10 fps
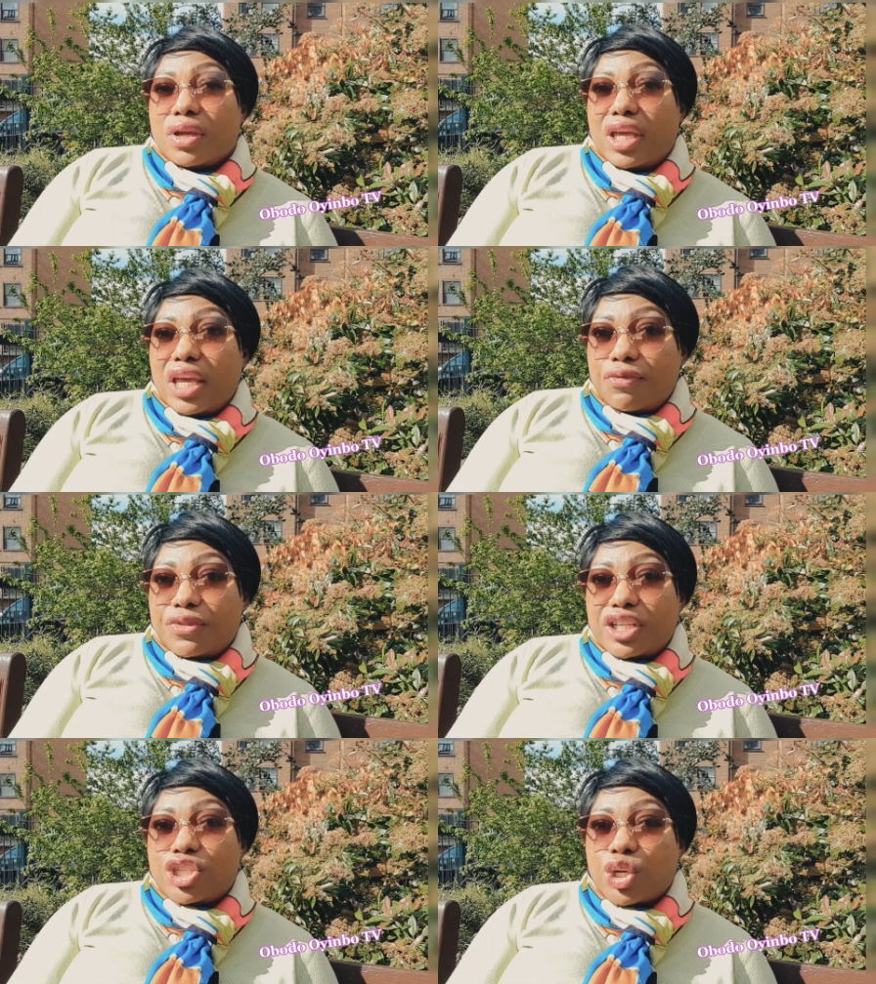if
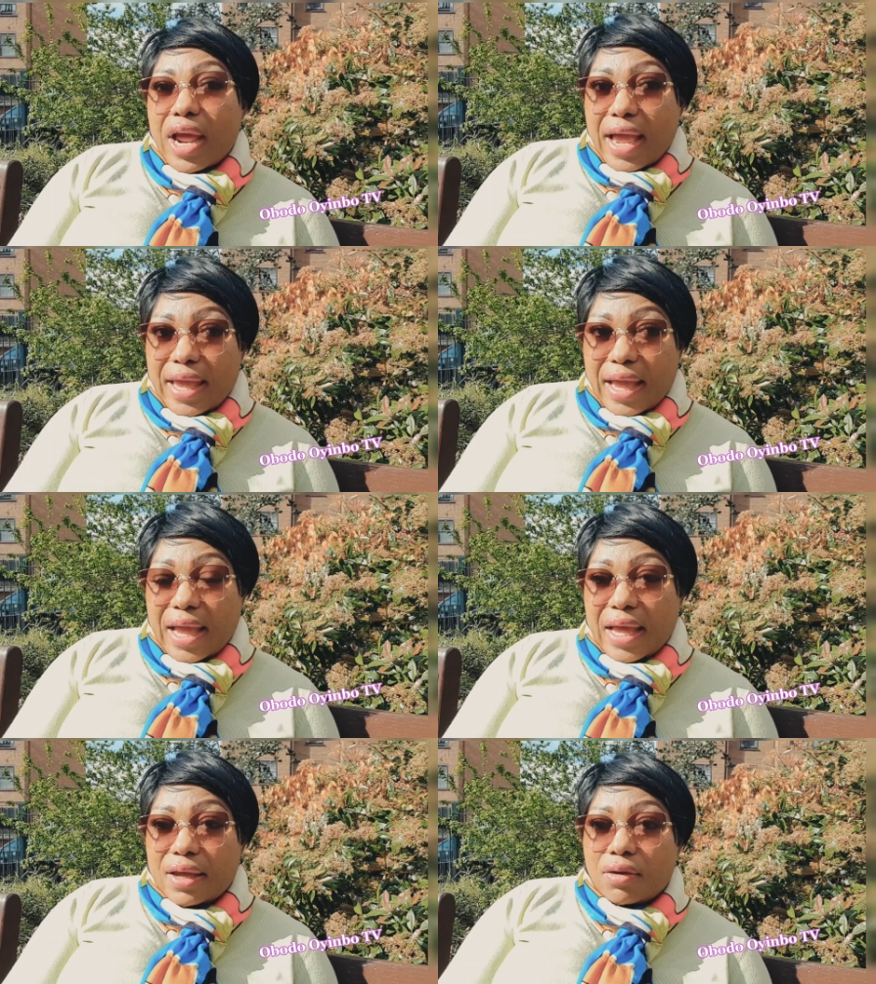the
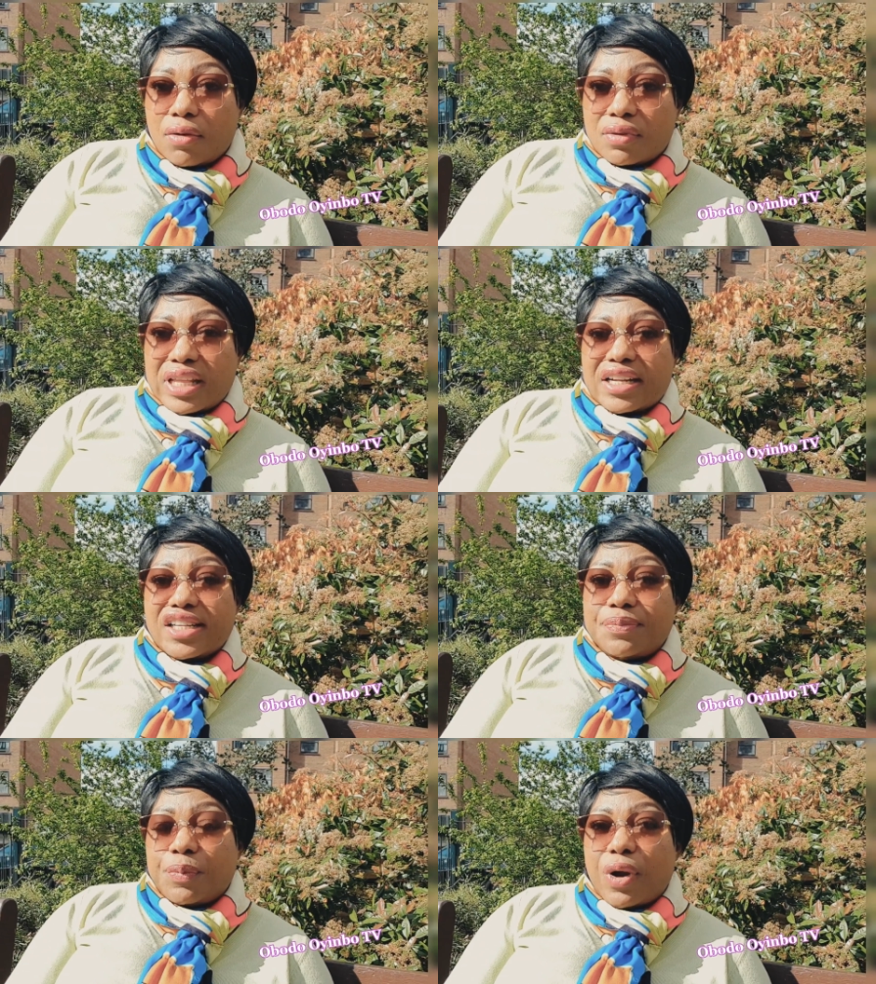trial that
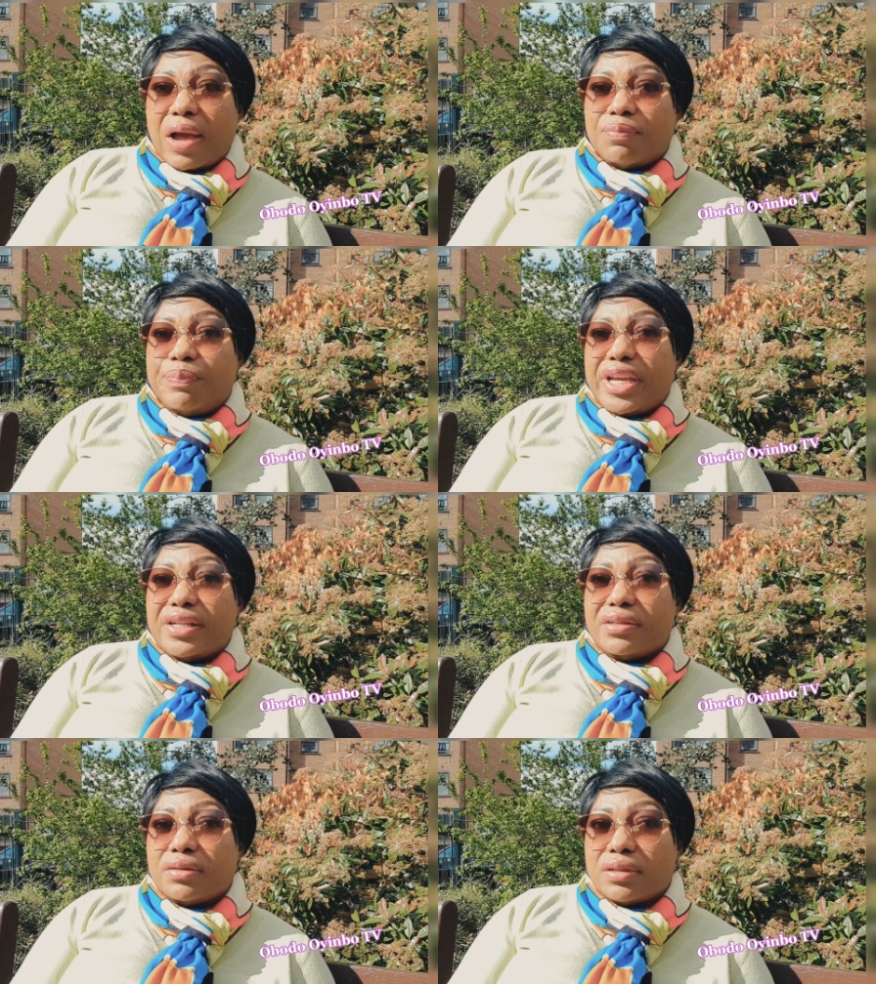these people have been,